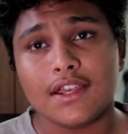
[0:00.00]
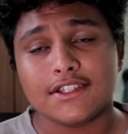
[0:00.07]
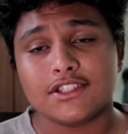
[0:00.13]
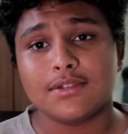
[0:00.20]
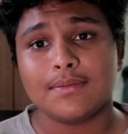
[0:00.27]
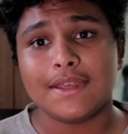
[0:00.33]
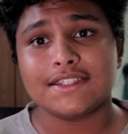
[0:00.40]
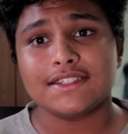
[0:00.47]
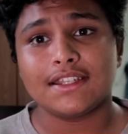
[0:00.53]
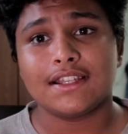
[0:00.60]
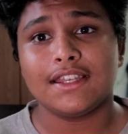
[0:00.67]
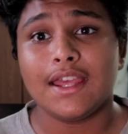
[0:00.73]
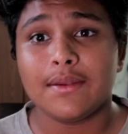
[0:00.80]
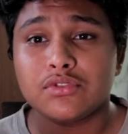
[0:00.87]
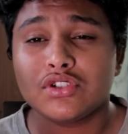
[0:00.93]
So
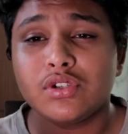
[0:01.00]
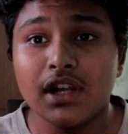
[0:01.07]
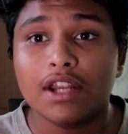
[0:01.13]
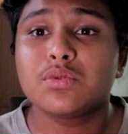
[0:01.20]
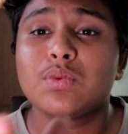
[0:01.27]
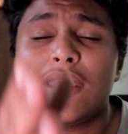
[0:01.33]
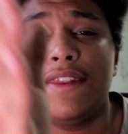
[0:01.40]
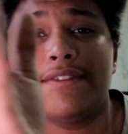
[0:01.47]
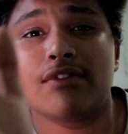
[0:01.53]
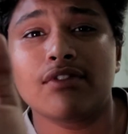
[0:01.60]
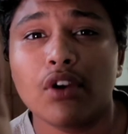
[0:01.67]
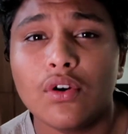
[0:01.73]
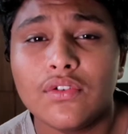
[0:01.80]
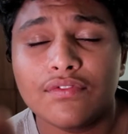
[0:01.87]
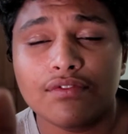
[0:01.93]
basically, I'm shooting at
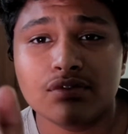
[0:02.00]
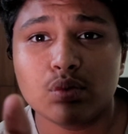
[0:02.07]
24